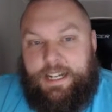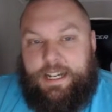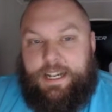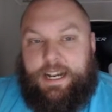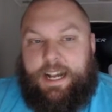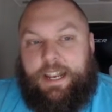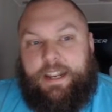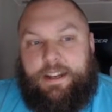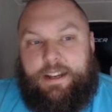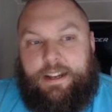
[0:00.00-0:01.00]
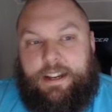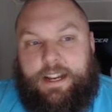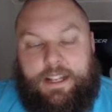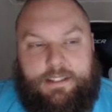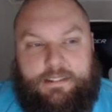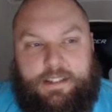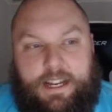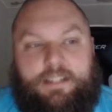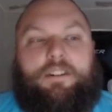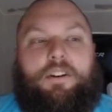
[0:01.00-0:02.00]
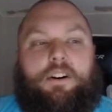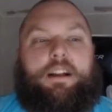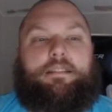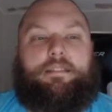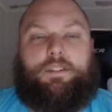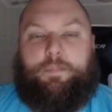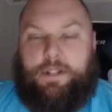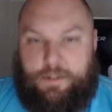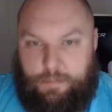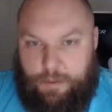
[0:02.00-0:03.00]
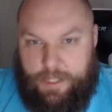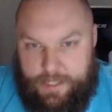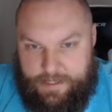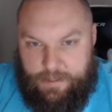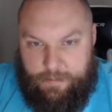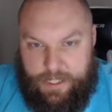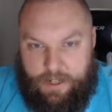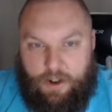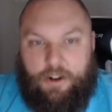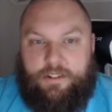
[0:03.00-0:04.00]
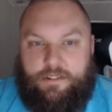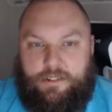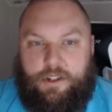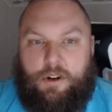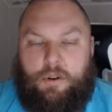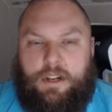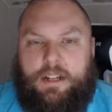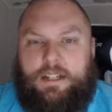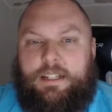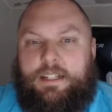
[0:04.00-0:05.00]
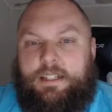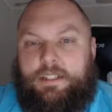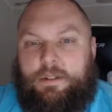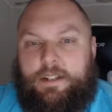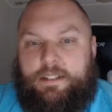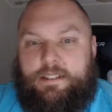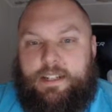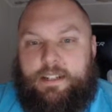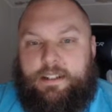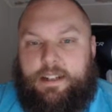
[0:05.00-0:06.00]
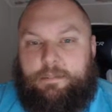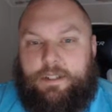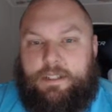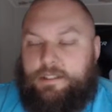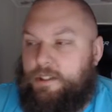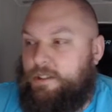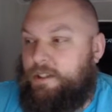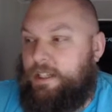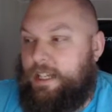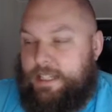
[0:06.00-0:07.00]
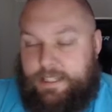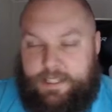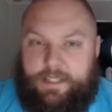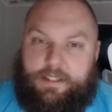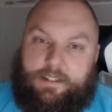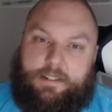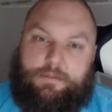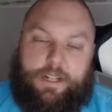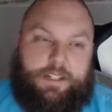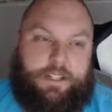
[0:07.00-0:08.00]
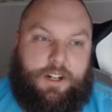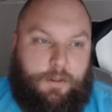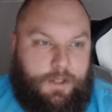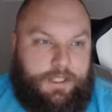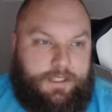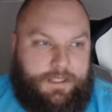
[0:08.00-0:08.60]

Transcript: and hence that card has a special place in my heart and soul. So I decided I'm gonna start collecting Raging Goblins.